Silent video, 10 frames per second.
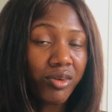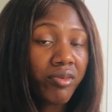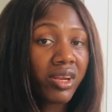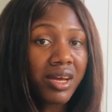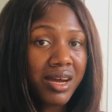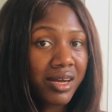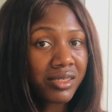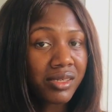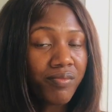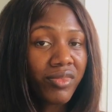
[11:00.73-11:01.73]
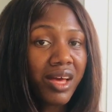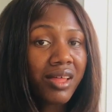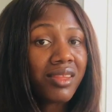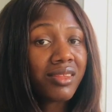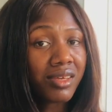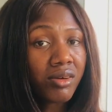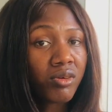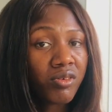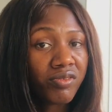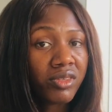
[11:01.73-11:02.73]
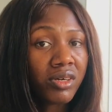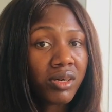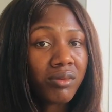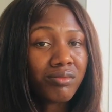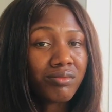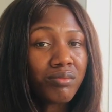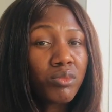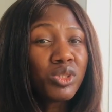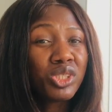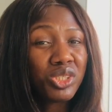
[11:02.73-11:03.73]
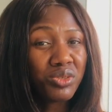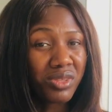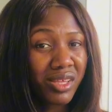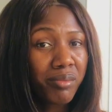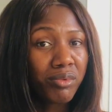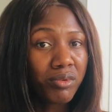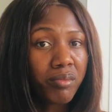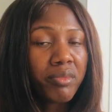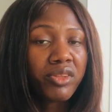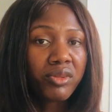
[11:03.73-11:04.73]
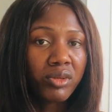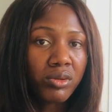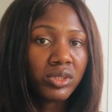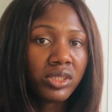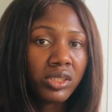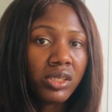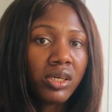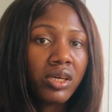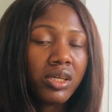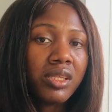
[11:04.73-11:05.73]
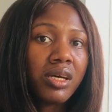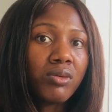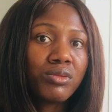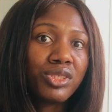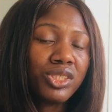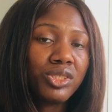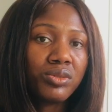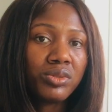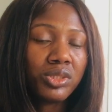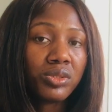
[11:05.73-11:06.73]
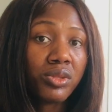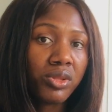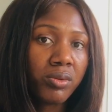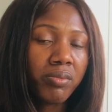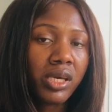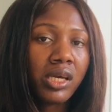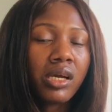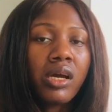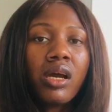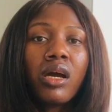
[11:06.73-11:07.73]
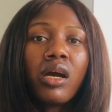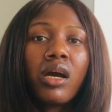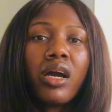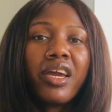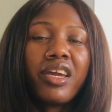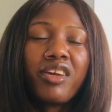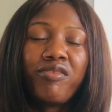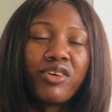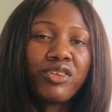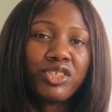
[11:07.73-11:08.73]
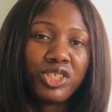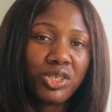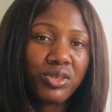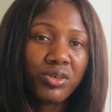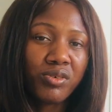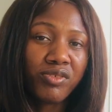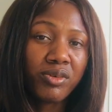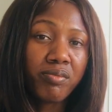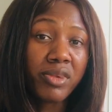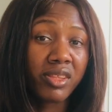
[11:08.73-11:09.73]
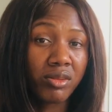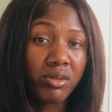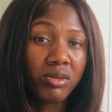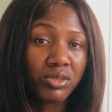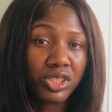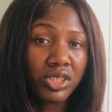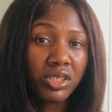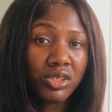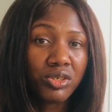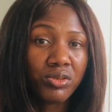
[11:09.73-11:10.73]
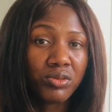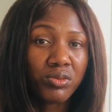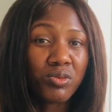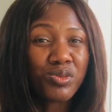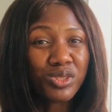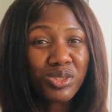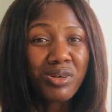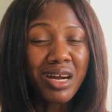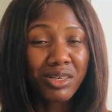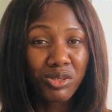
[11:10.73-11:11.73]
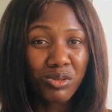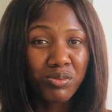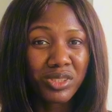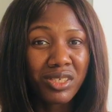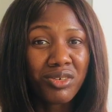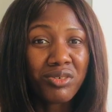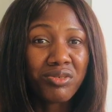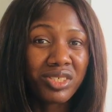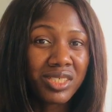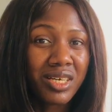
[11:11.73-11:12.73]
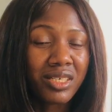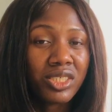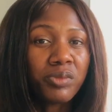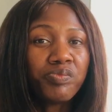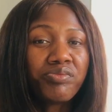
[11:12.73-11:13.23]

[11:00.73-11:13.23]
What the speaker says: relax, and think of the most suitable methodology that will suit your topic. If you're not sure of the methodology you want to adopt in your research,